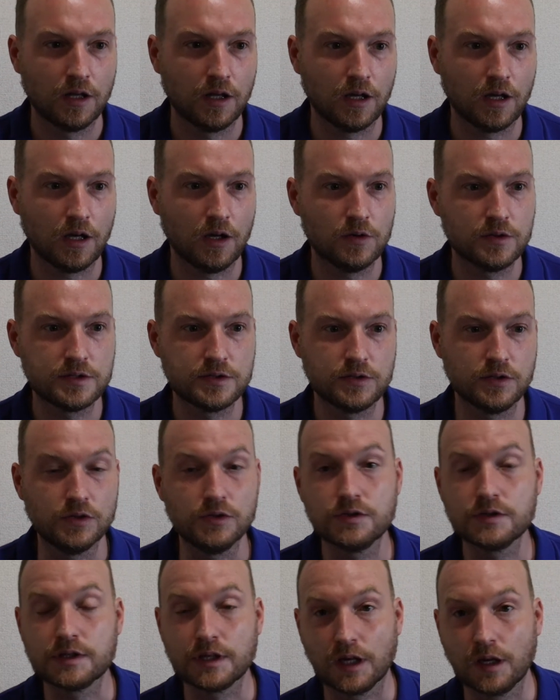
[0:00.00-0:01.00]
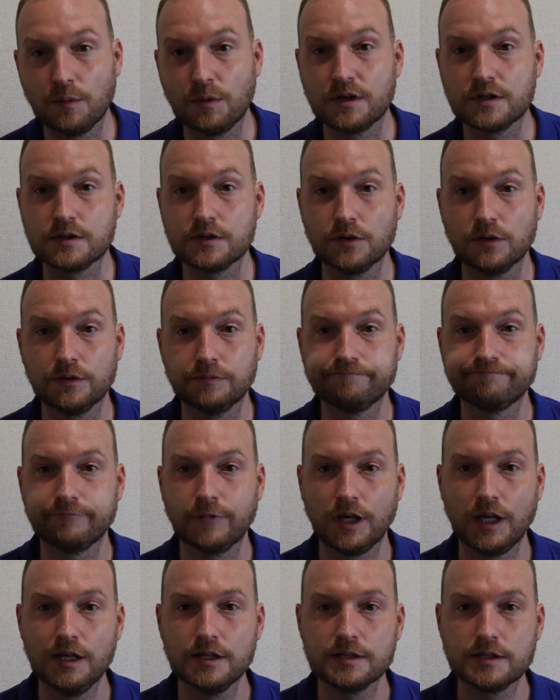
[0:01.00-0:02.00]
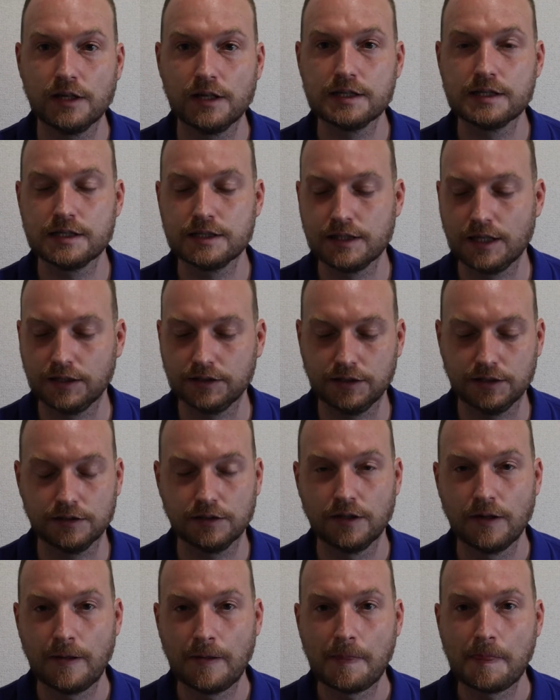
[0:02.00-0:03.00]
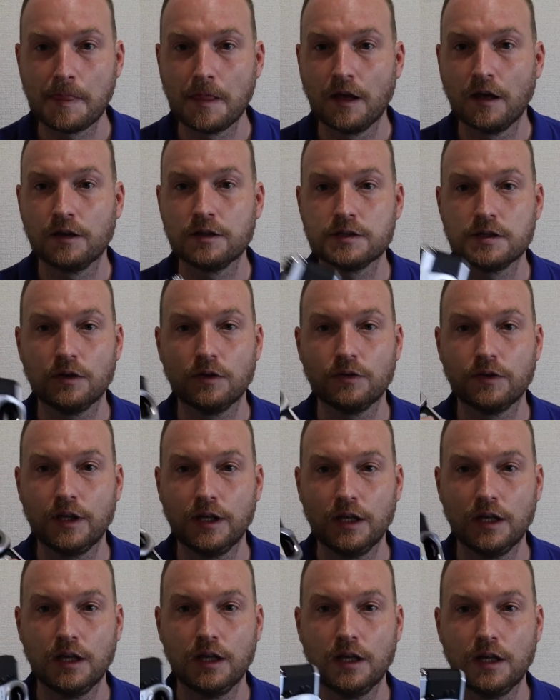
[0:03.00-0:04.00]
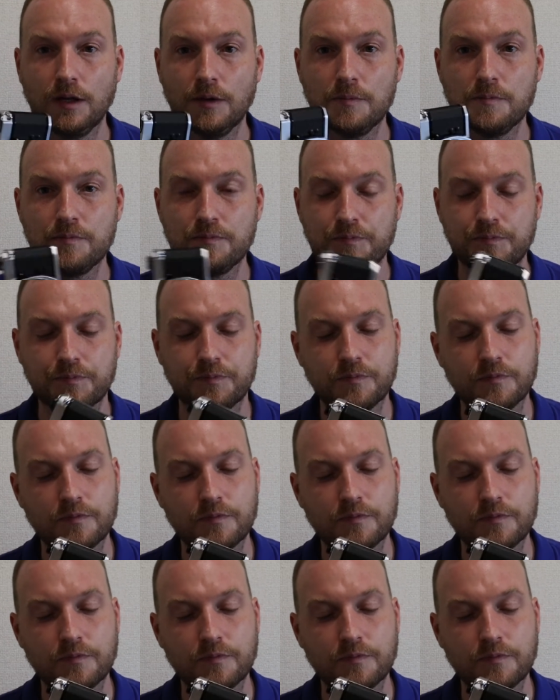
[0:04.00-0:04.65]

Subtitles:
how is to use the camera and so on. Okay, so let's start it. So the